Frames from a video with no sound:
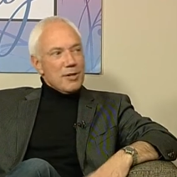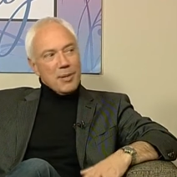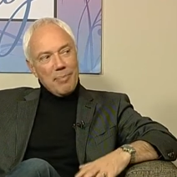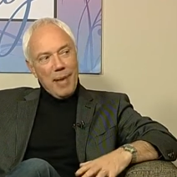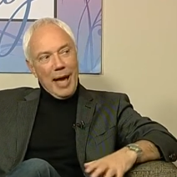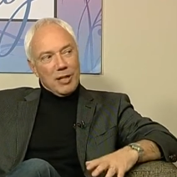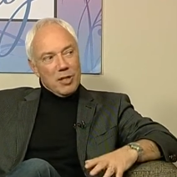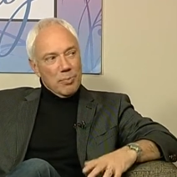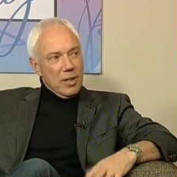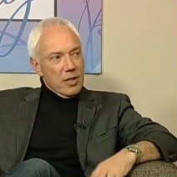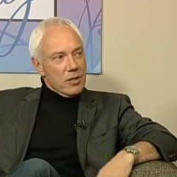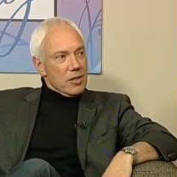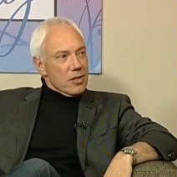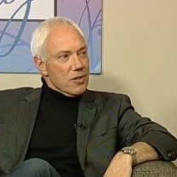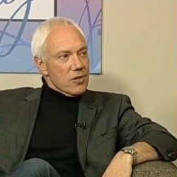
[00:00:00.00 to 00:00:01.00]
back to
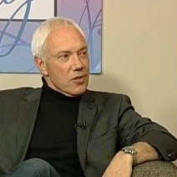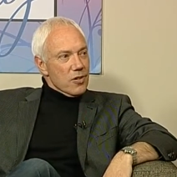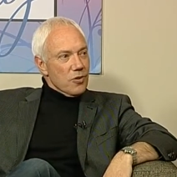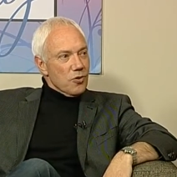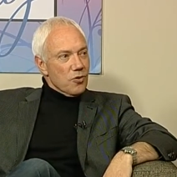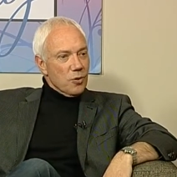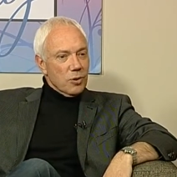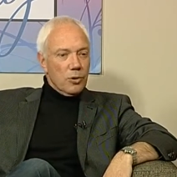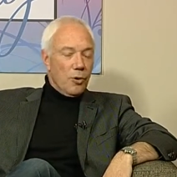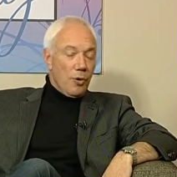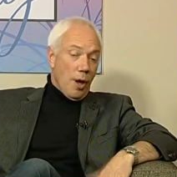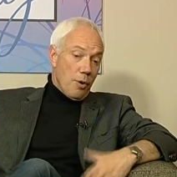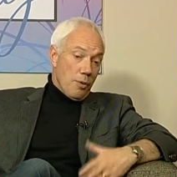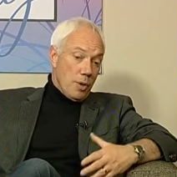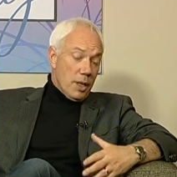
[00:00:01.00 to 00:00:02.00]
business as mm. usual,
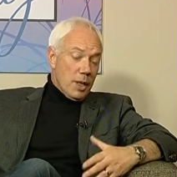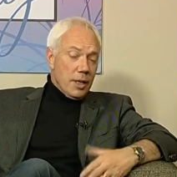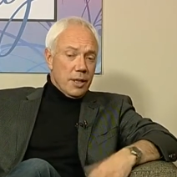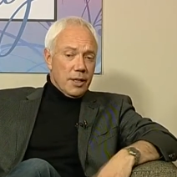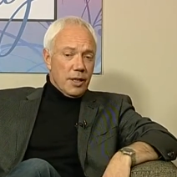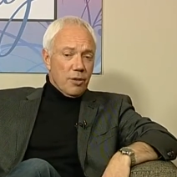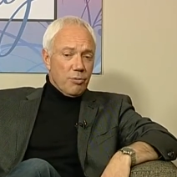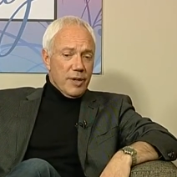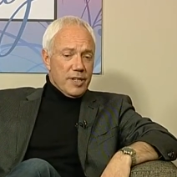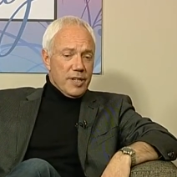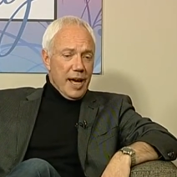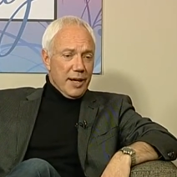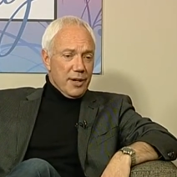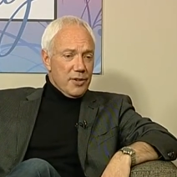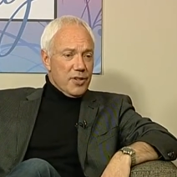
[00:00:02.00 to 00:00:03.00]
although, you know,
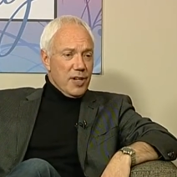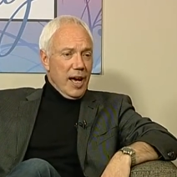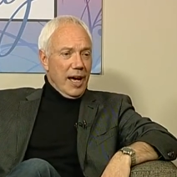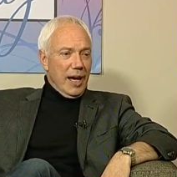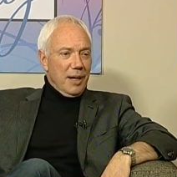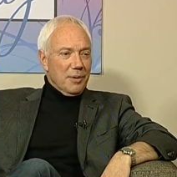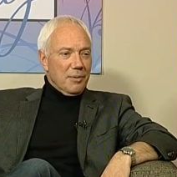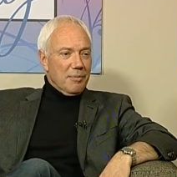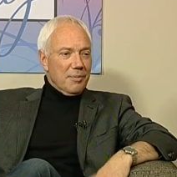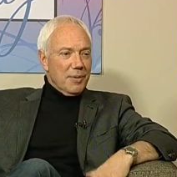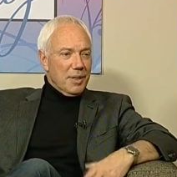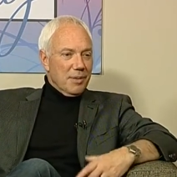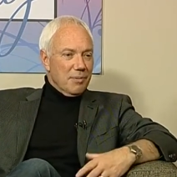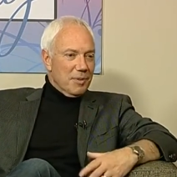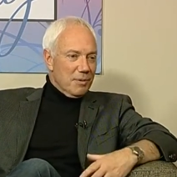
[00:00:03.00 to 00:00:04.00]
retail is down,
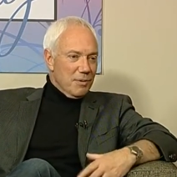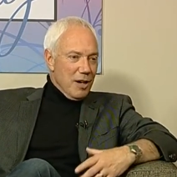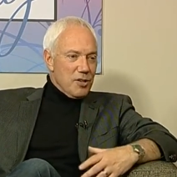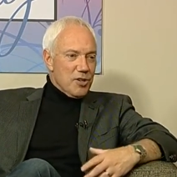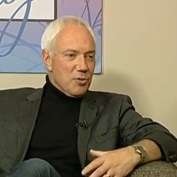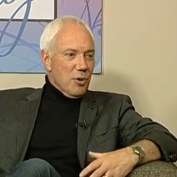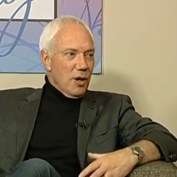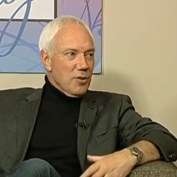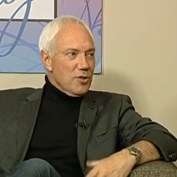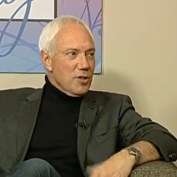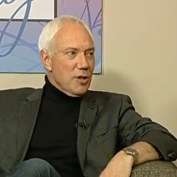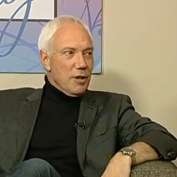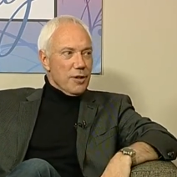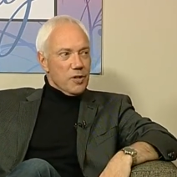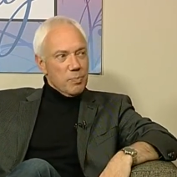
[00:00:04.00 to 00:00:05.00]
the, the restaurants
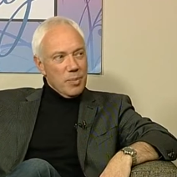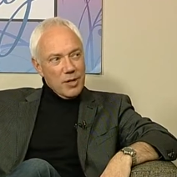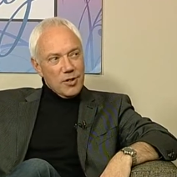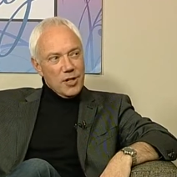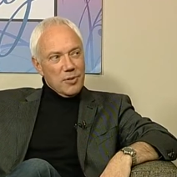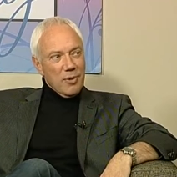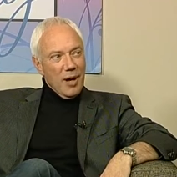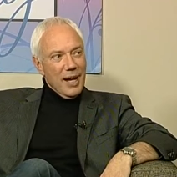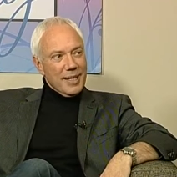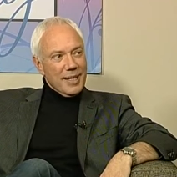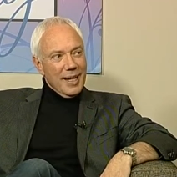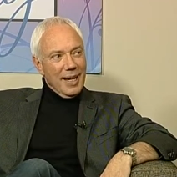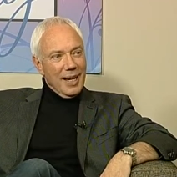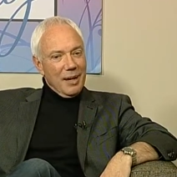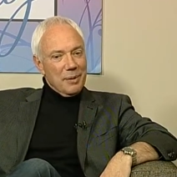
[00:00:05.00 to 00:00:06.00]
are not as busy right
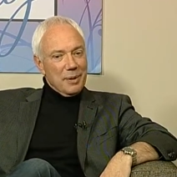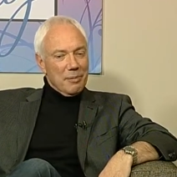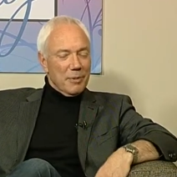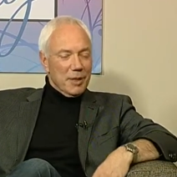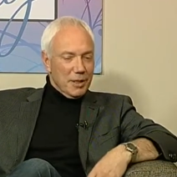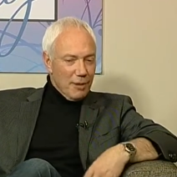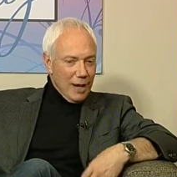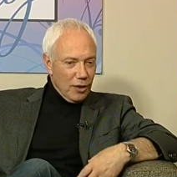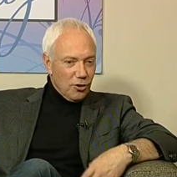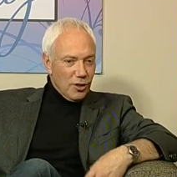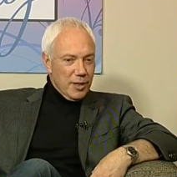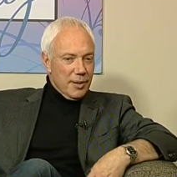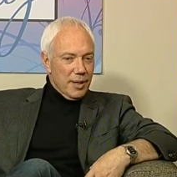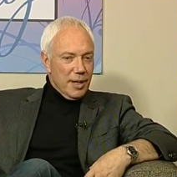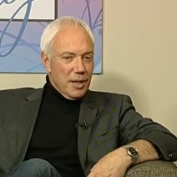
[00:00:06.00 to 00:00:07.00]
now, and we're
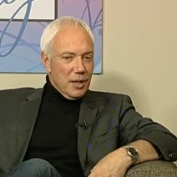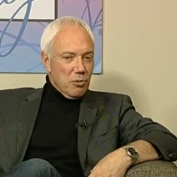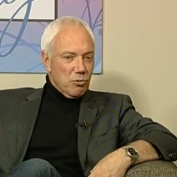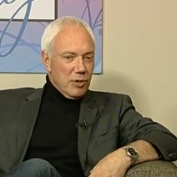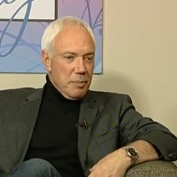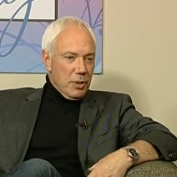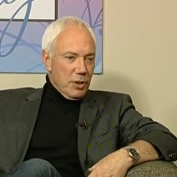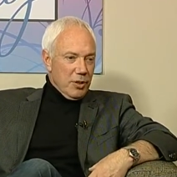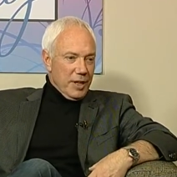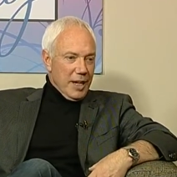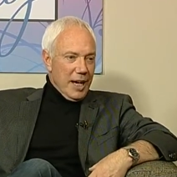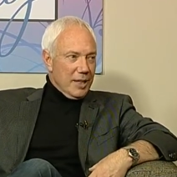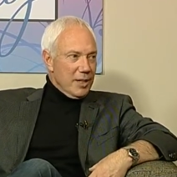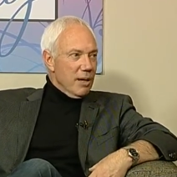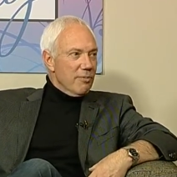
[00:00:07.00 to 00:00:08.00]
gradually rebuilding
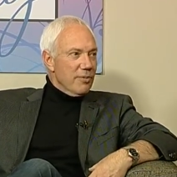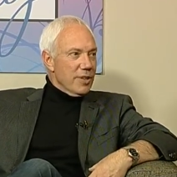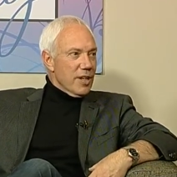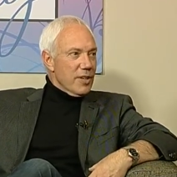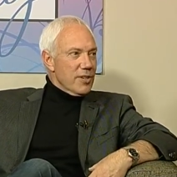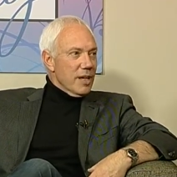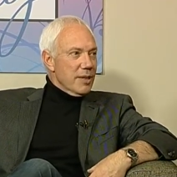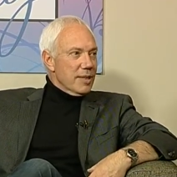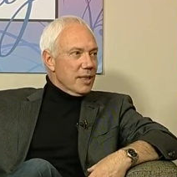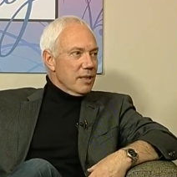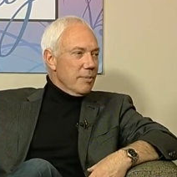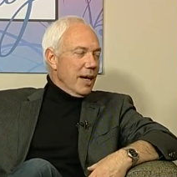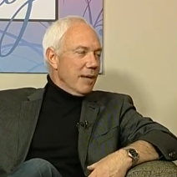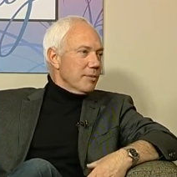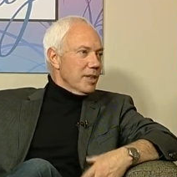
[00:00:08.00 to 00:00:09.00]
our confidence, I think,
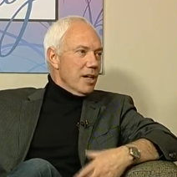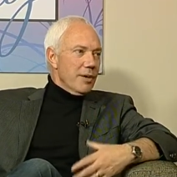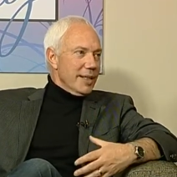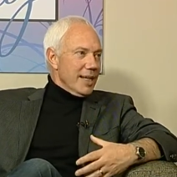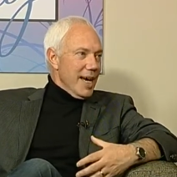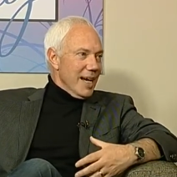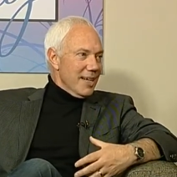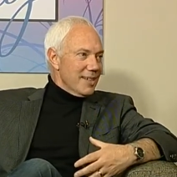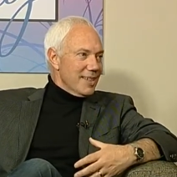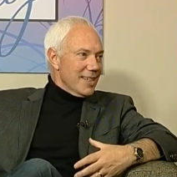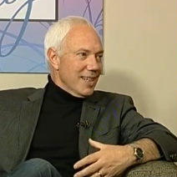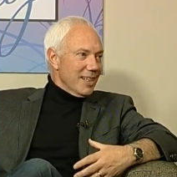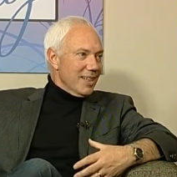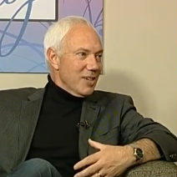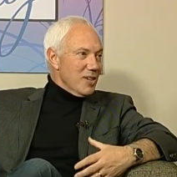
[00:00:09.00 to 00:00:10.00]
about going out
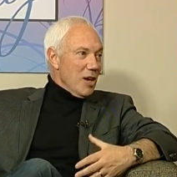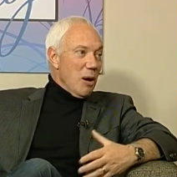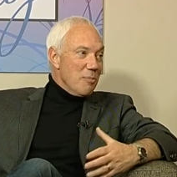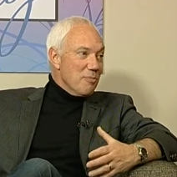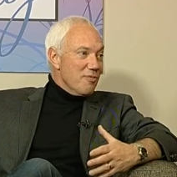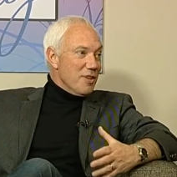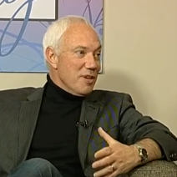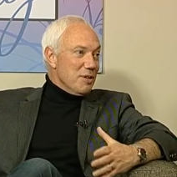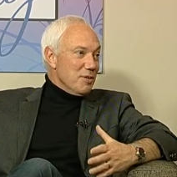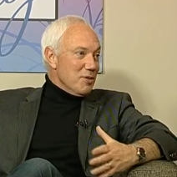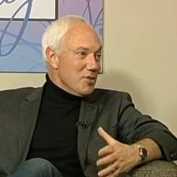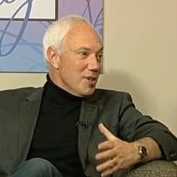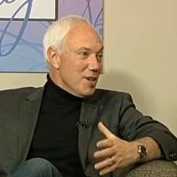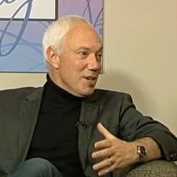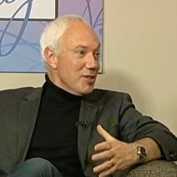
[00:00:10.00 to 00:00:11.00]
because uh, home
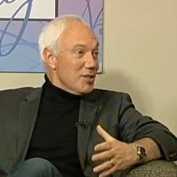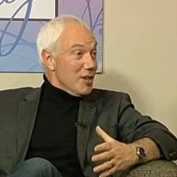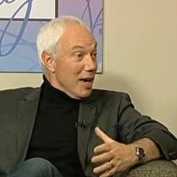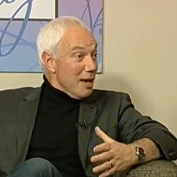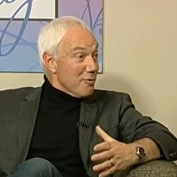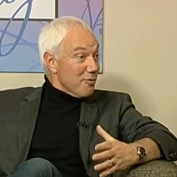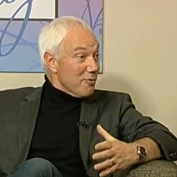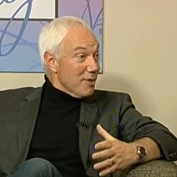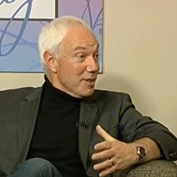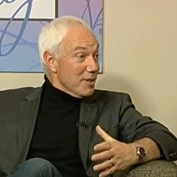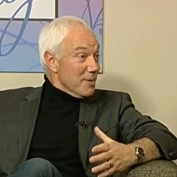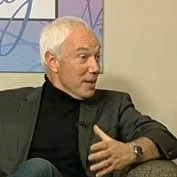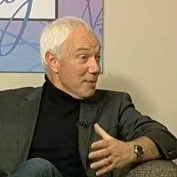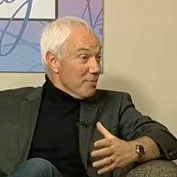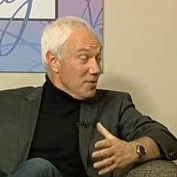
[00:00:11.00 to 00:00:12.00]
feels safe. It,
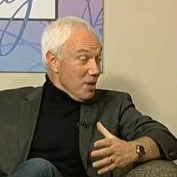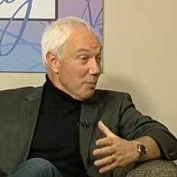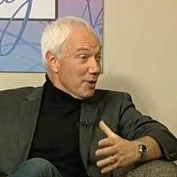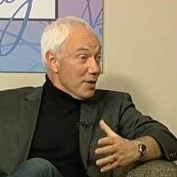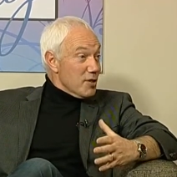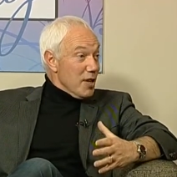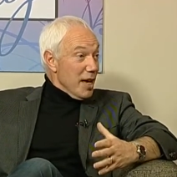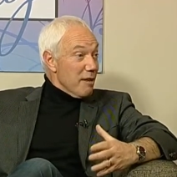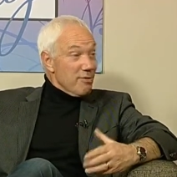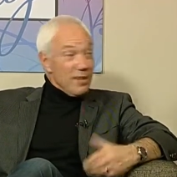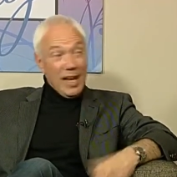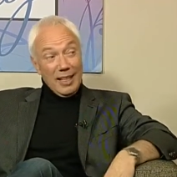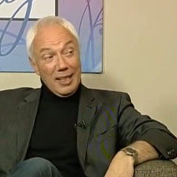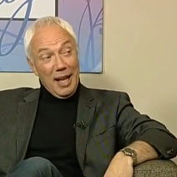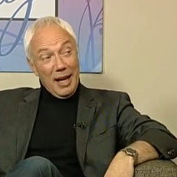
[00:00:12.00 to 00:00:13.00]
mm. it, generally saved
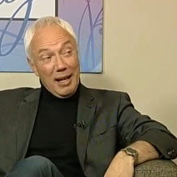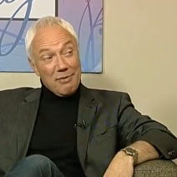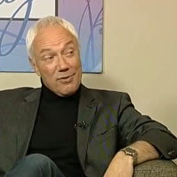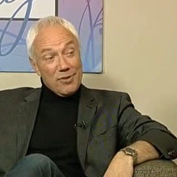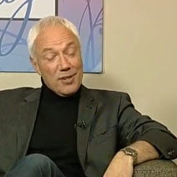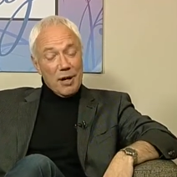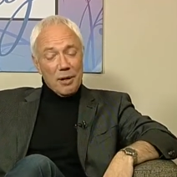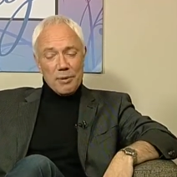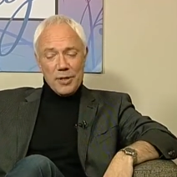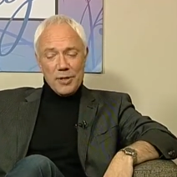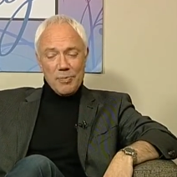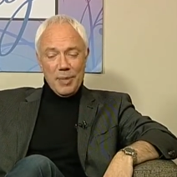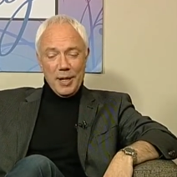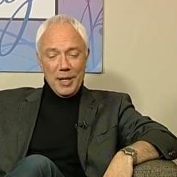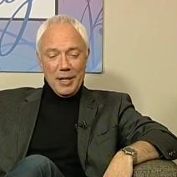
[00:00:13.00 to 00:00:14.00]
our lives, so
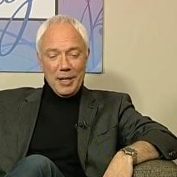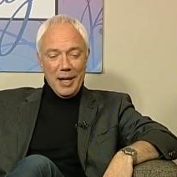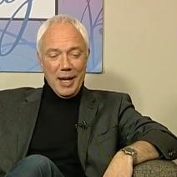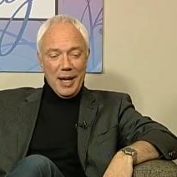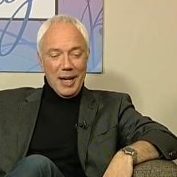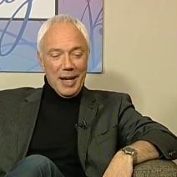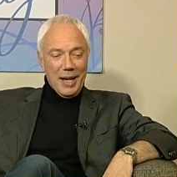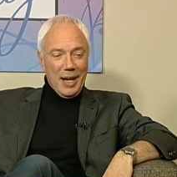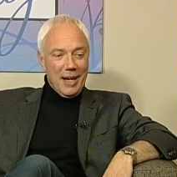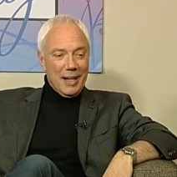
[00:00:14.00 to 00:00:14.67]
it's been a, uh,